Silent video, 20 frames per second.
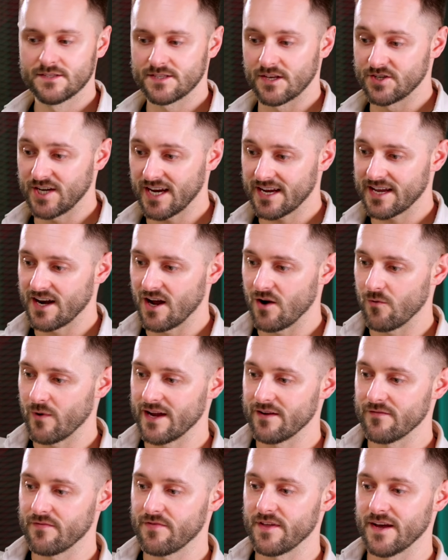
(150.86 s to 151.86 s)
So checking our
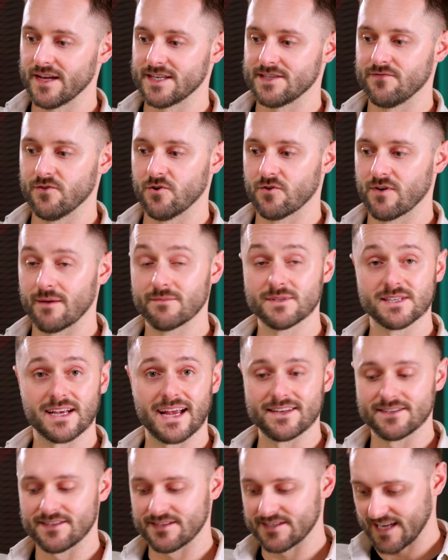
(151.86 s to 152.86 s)
weight of 34 grams
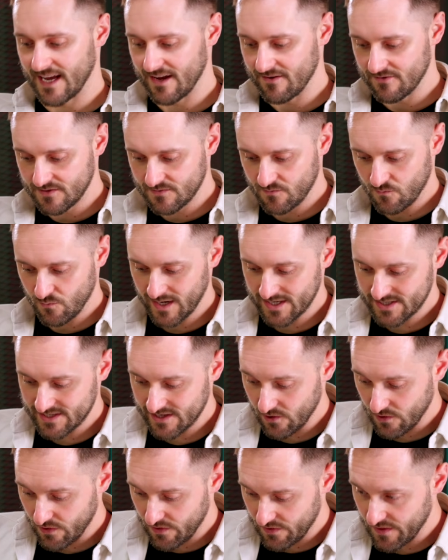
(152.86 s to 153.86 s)
against the scales, we
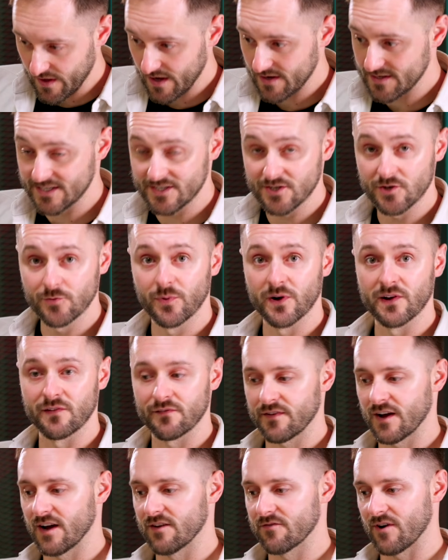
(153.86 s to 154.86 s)
actually got
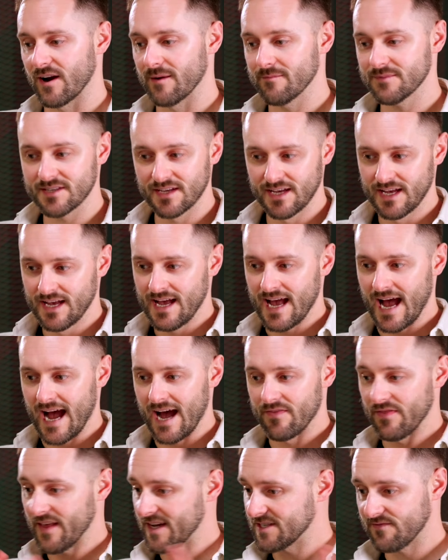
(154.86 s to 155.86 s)
32.5 grams,
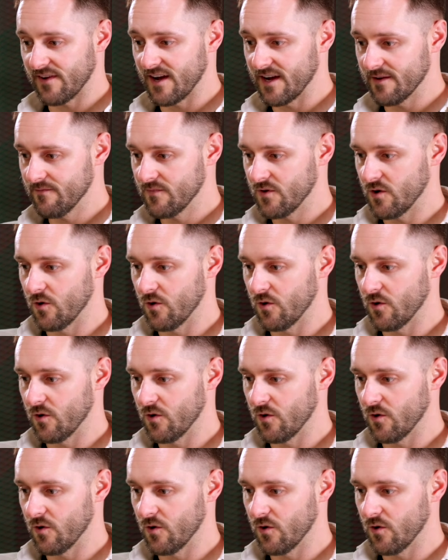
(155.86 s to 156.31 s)
and that's fine.